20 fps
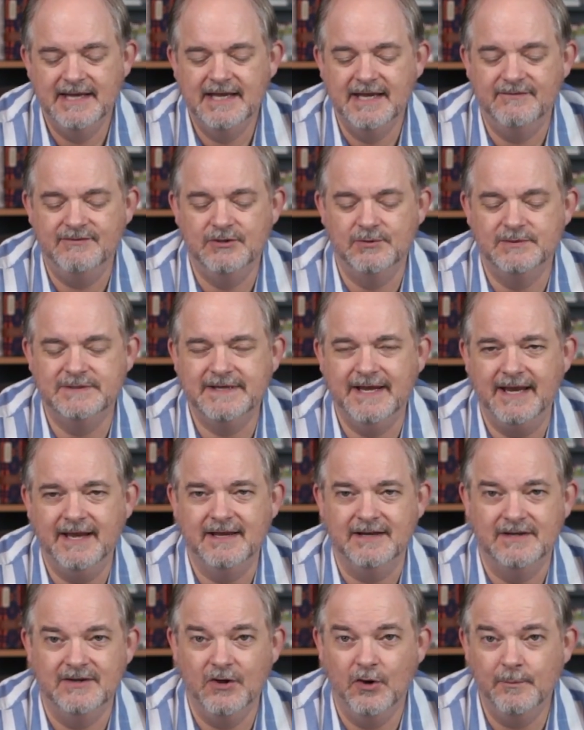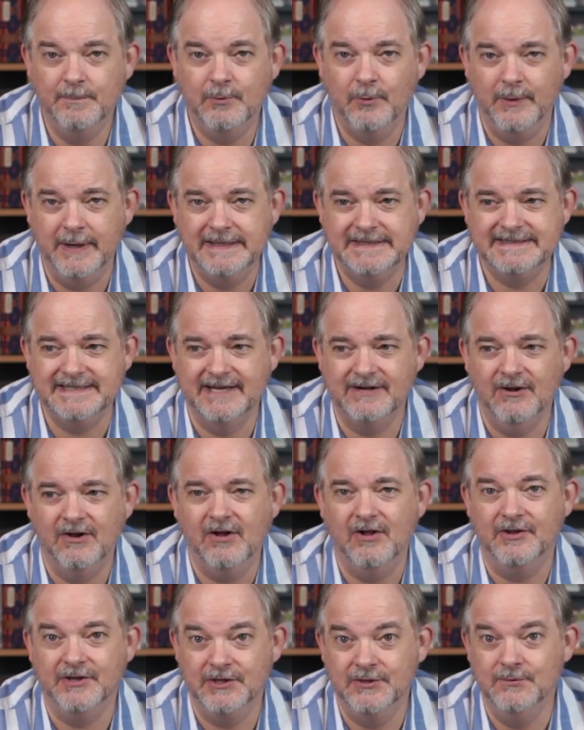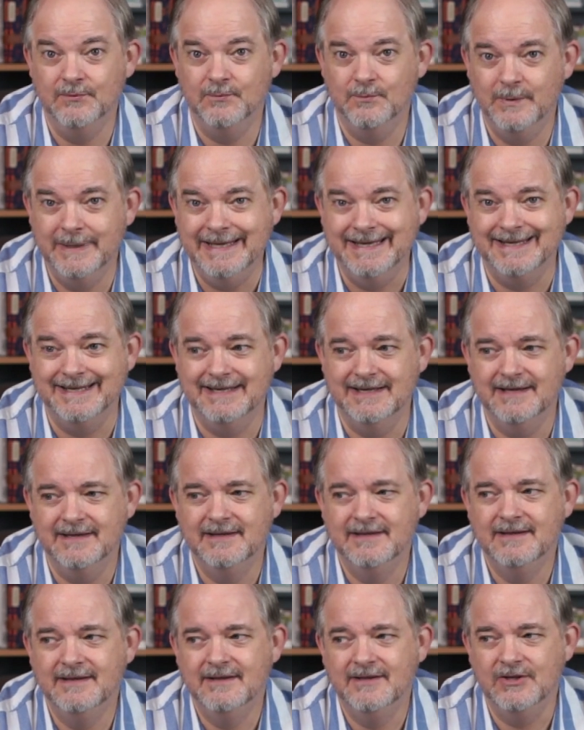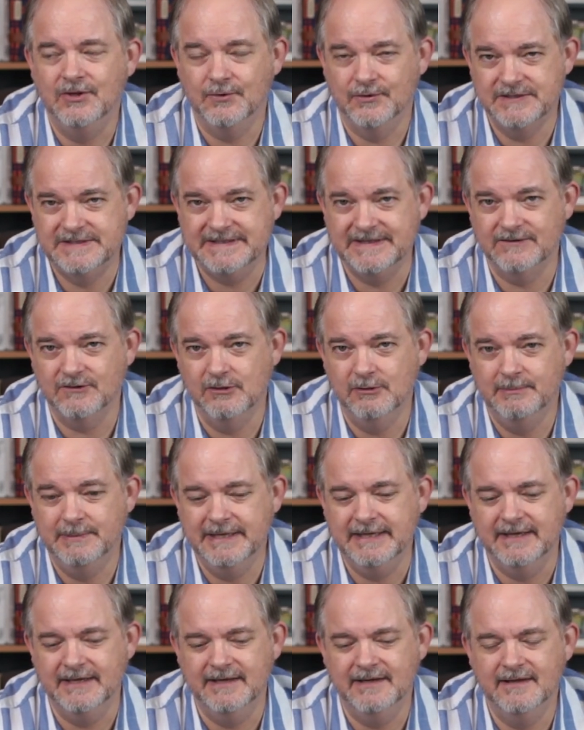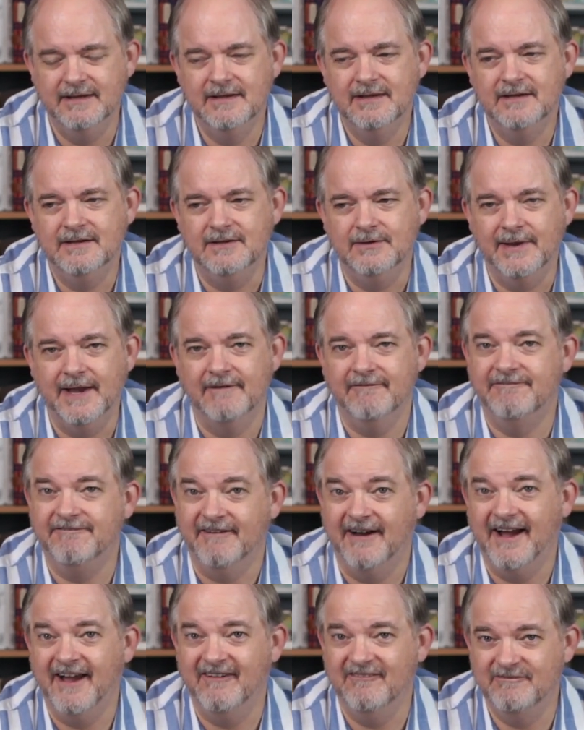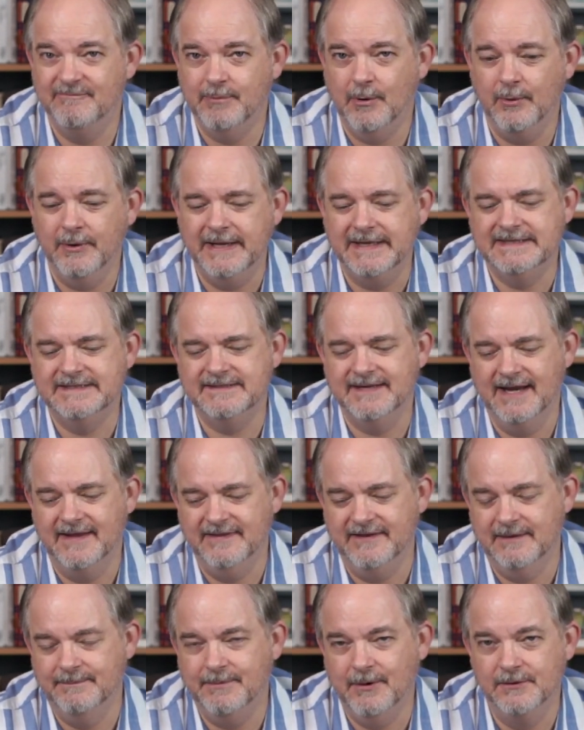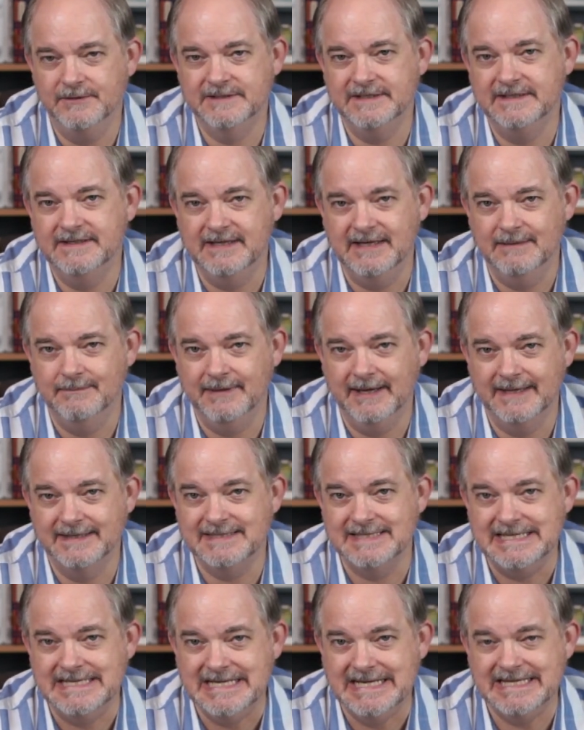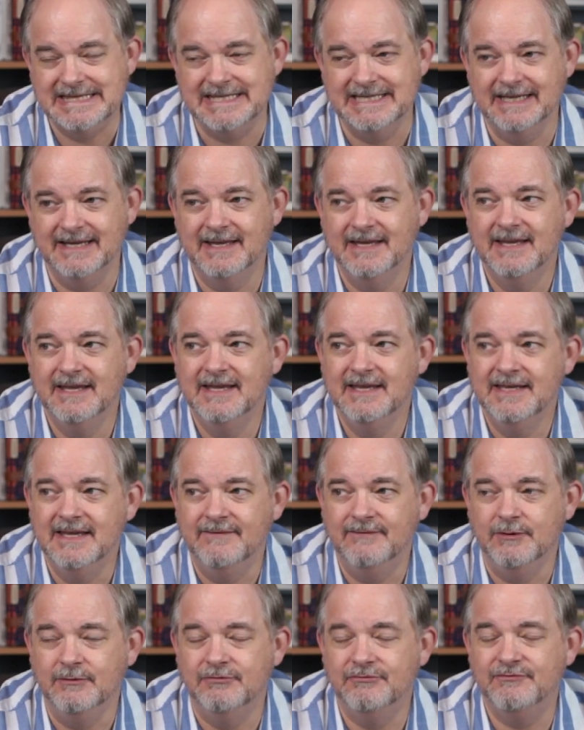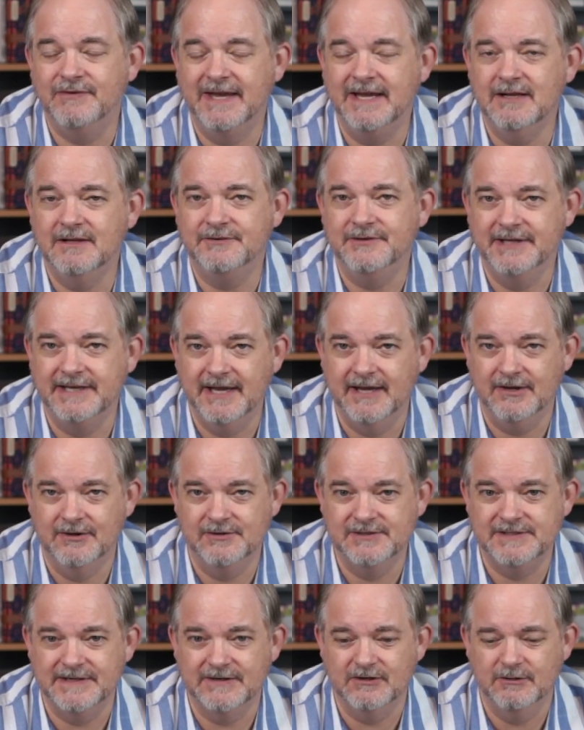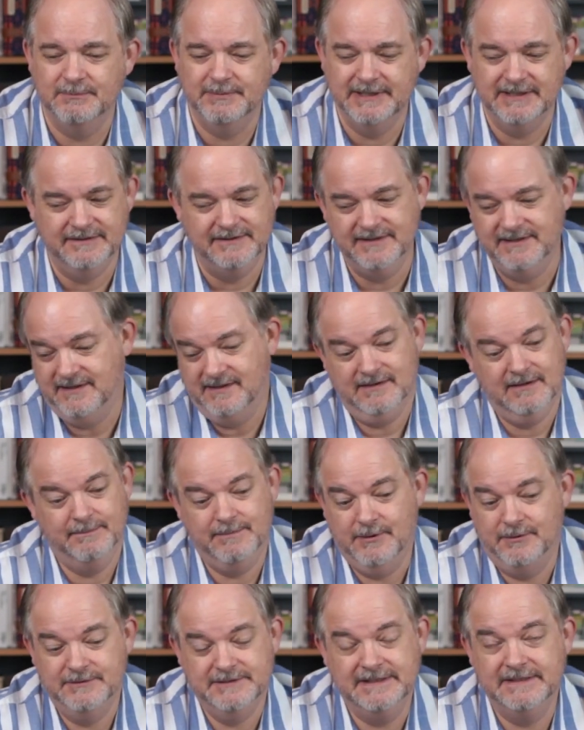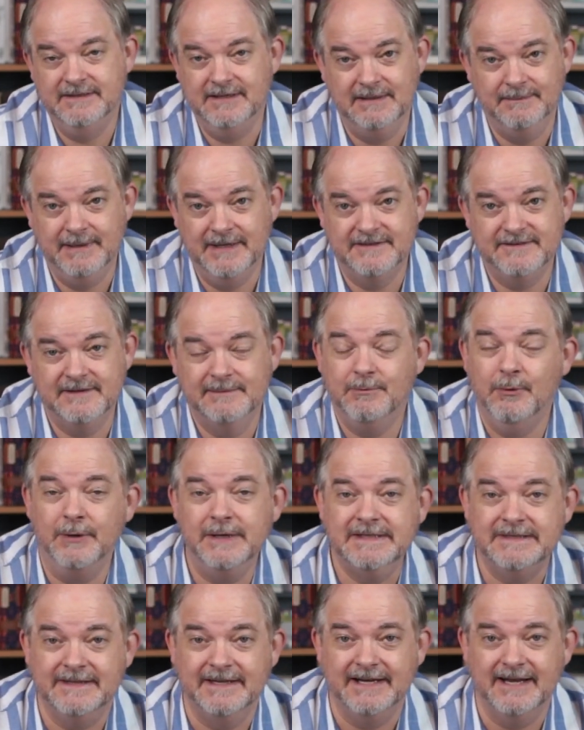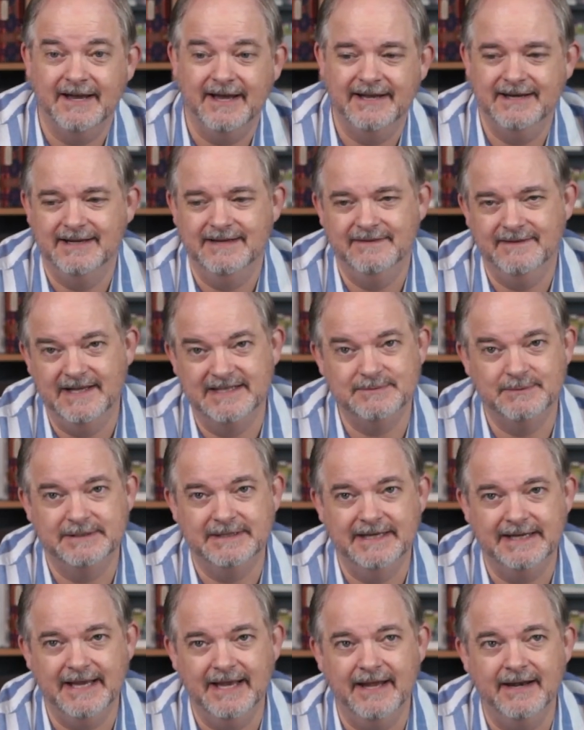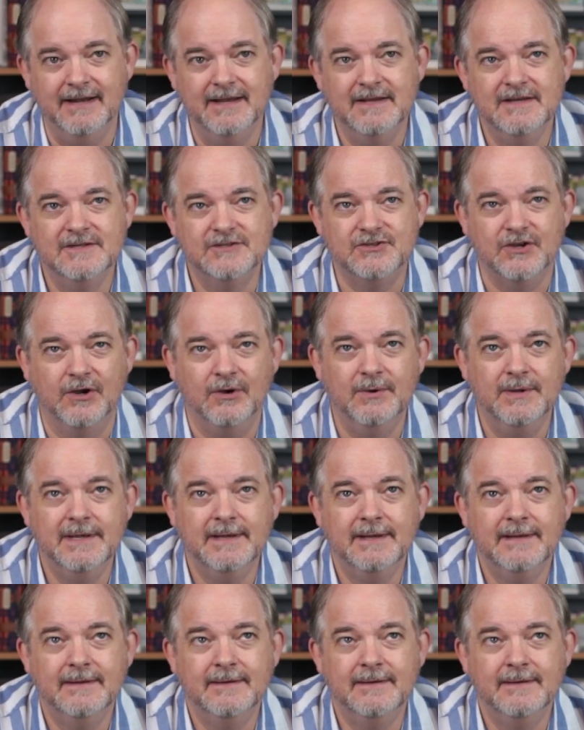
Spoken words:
If you take no points at all, you win your 0 bid. You get 5 points and the opposing team gets nothing. If you fail to get your 0 bid, the opposing team gets the points they got, and that's what they get. So,